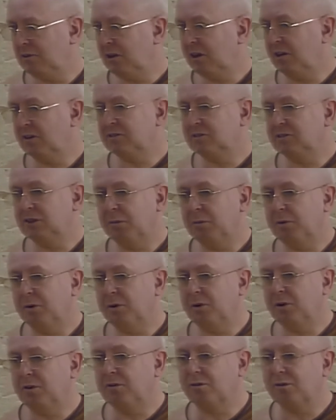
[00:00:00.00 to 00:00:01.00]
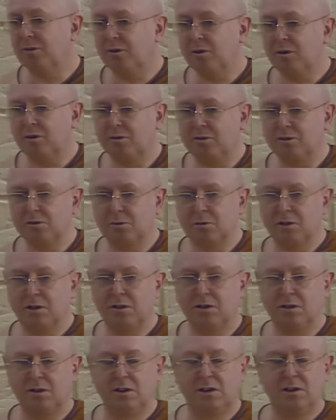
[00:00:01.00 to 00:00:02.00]
You get sleepy on the floor as
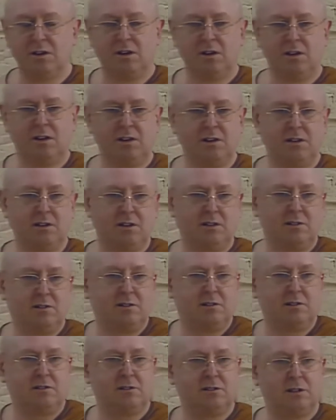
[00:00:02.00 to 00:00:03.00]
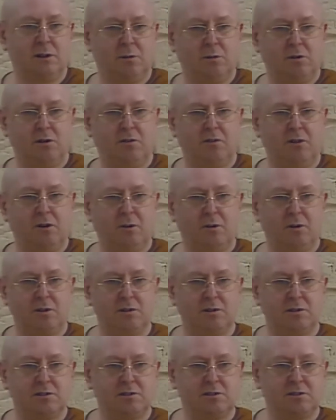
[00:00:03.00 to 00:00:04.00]
well. It's just, wherever you want
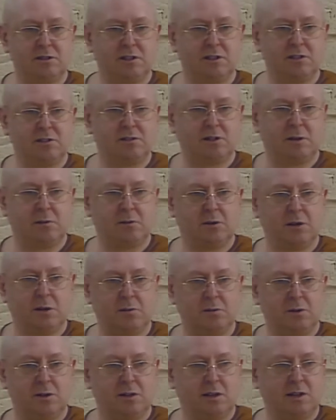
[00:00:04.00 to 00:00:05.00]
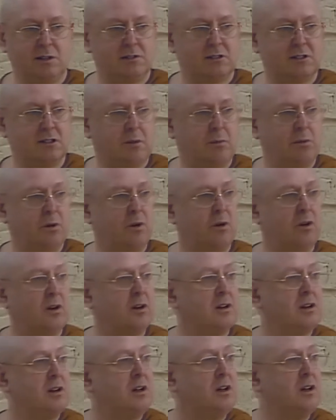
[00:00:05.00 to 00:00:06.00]
to sit, sometimes you get sleepy. Or you
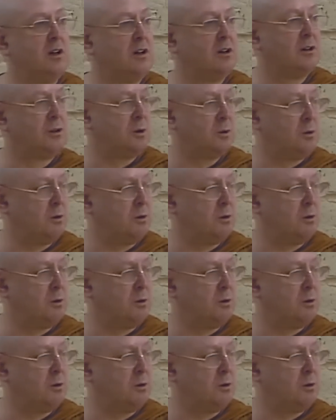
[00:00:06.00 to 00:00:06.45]
can do